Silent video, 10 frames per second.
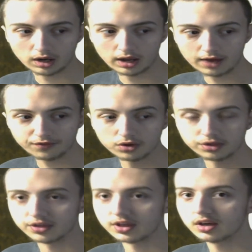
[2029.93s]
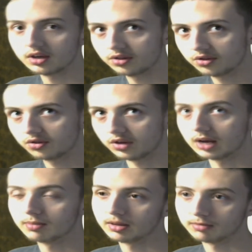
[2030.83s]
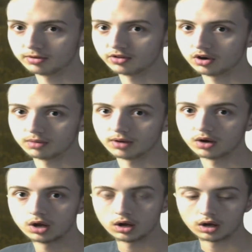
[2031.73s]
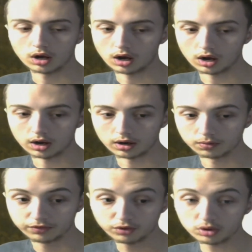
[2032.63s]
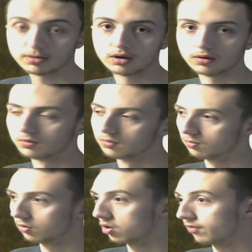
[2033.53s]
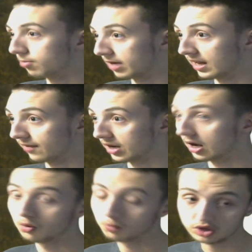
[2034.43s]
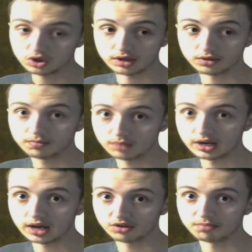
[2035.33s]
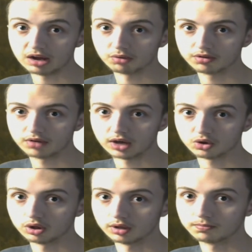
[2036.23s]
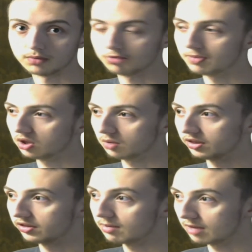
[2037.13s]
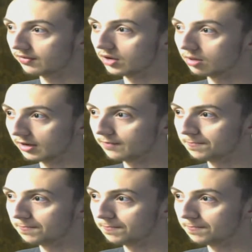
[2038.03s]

After this anime that I'm going to be talking about, we've only been recording for about half an hour, which is a nice amount, actually, especially with the amount of anime.